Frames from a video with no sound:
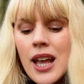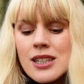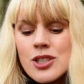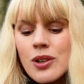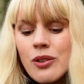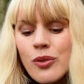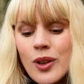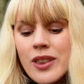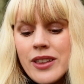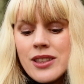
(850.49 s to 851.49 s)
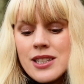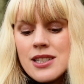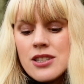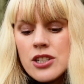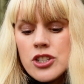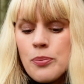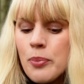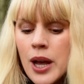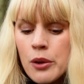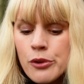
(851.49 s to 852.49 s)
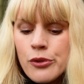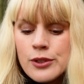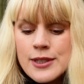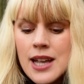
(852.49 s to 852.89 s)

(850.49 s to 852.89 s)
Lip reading: And so I feel that this is such a powerful